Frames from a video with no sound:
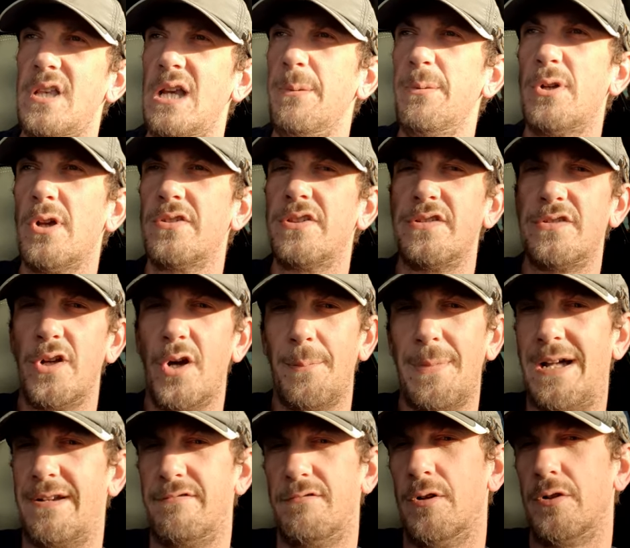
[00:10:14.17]
because there's no
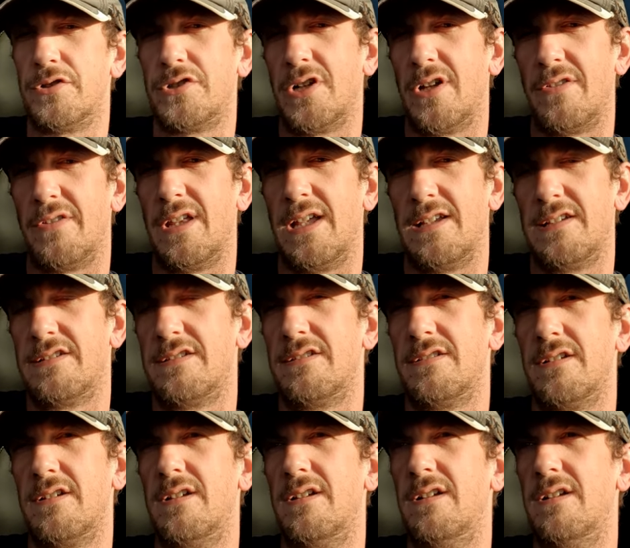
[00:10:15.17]
mad rush on
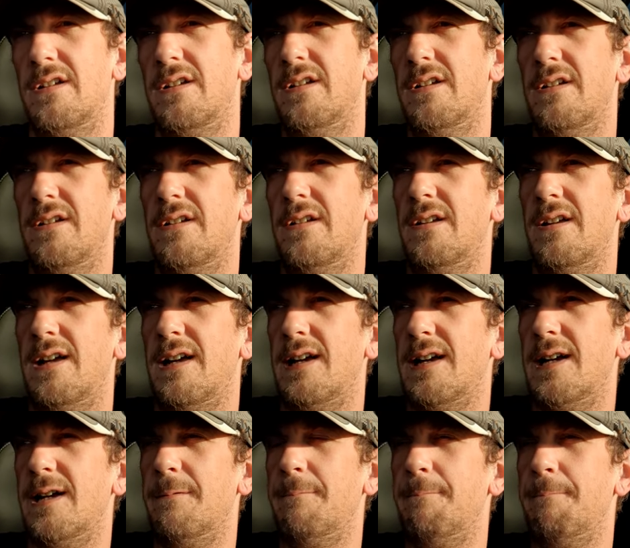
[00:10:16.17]
this,
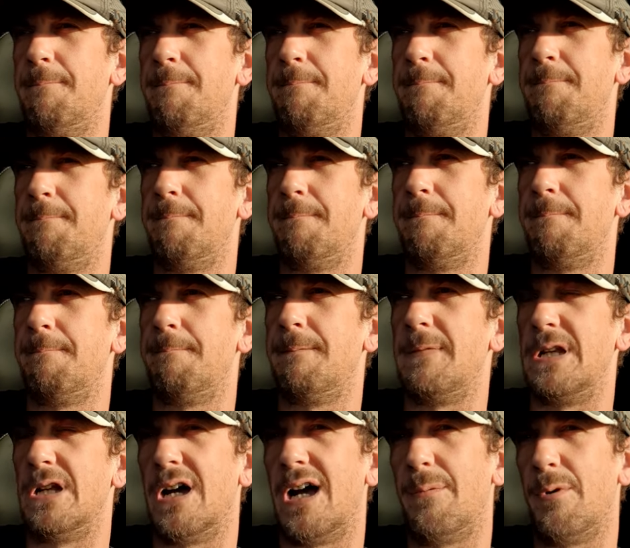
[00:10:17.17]
um,
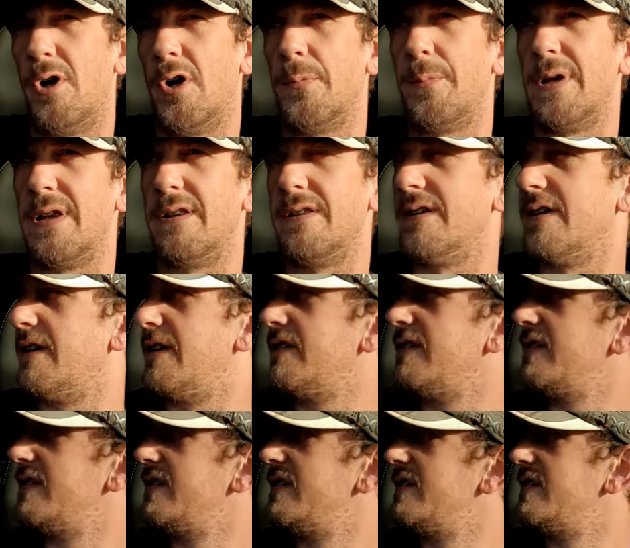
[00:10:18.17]
you know, I'm hoping that
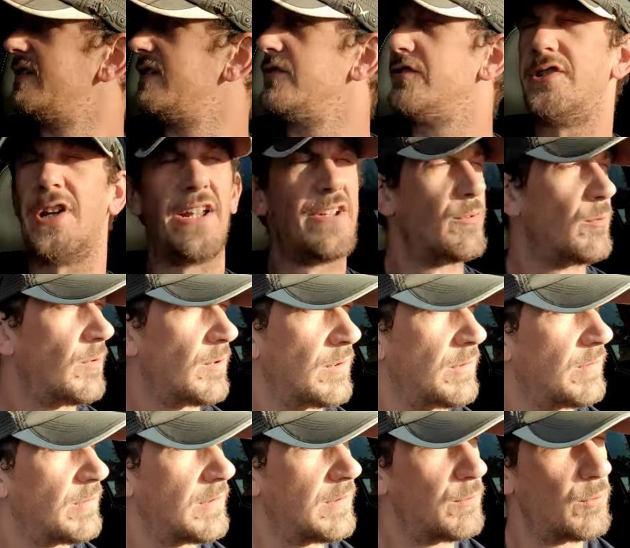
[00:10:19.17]

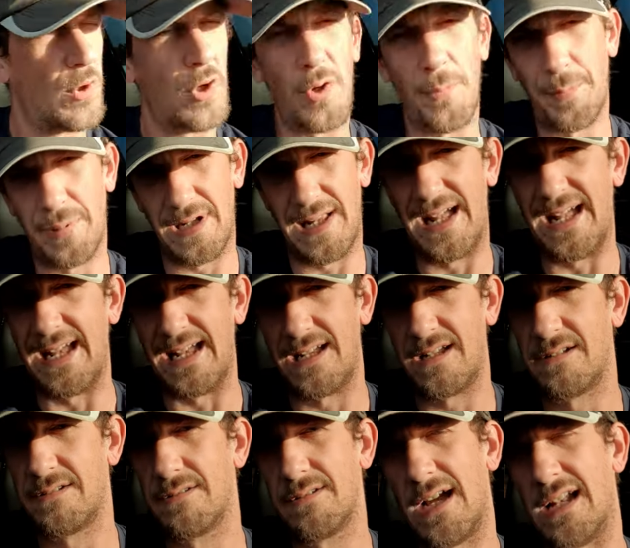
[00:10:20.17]
schedule won't
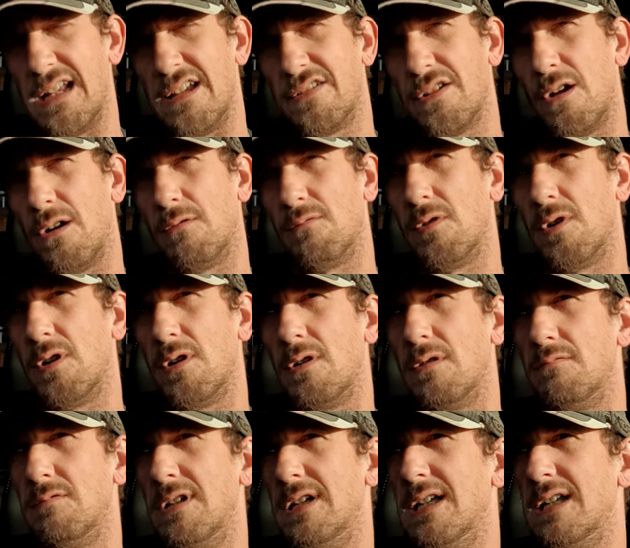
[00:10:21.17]
play any sort of
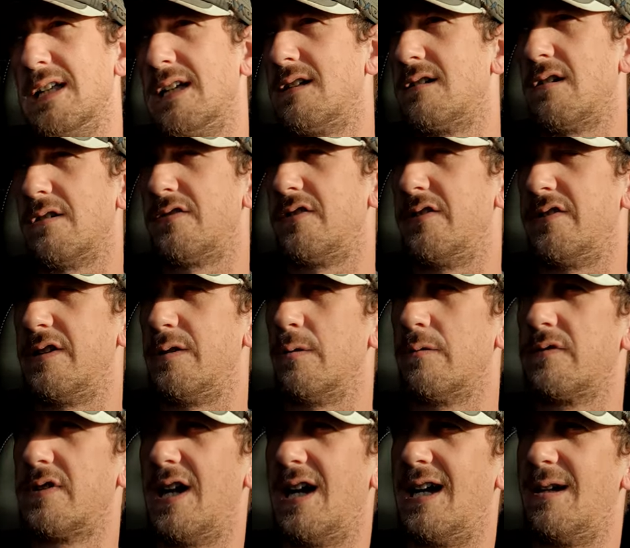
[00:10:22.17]
role really, because there's
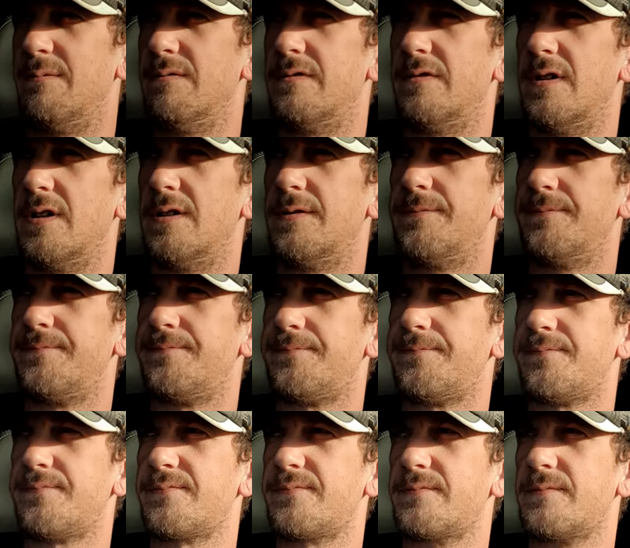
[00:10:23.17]
enough time for
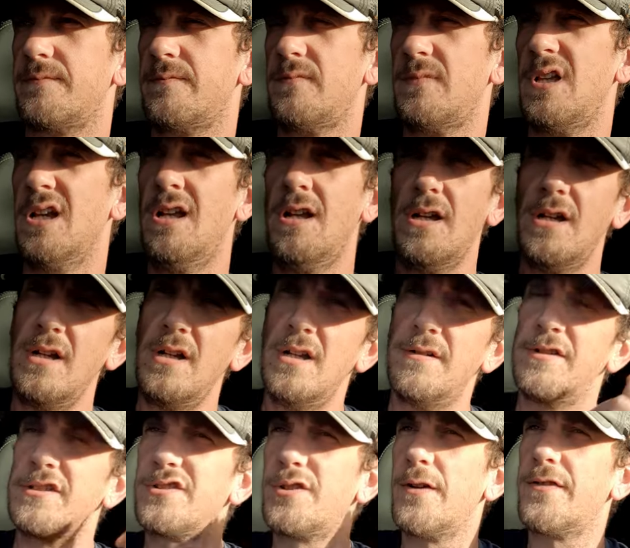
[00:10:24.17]

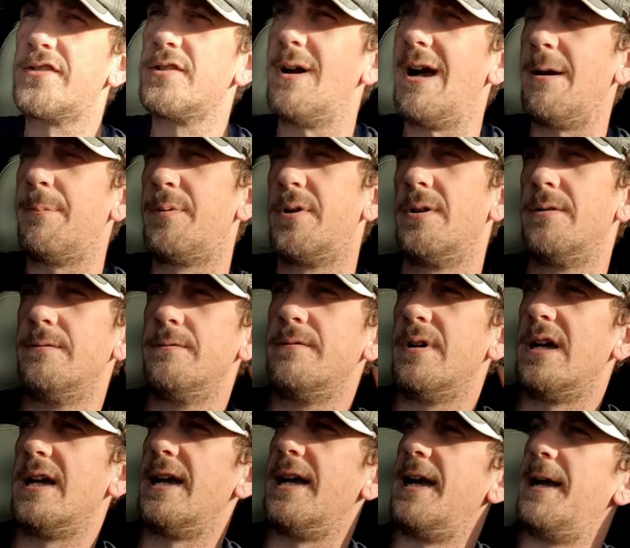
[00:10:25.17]
for stuff to happen.
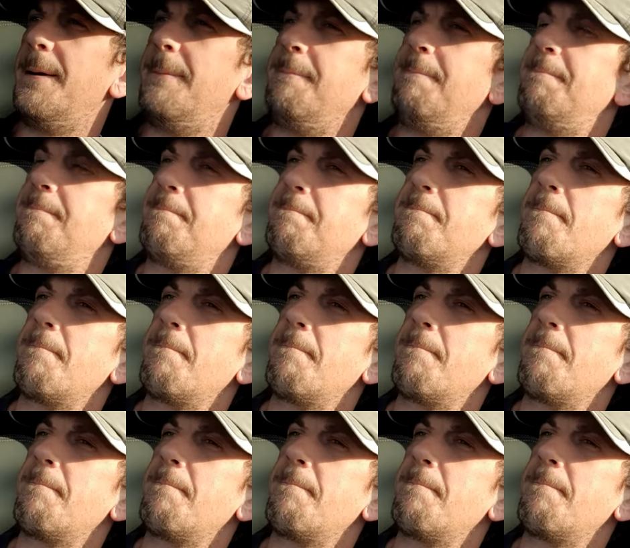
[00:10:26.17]
Um,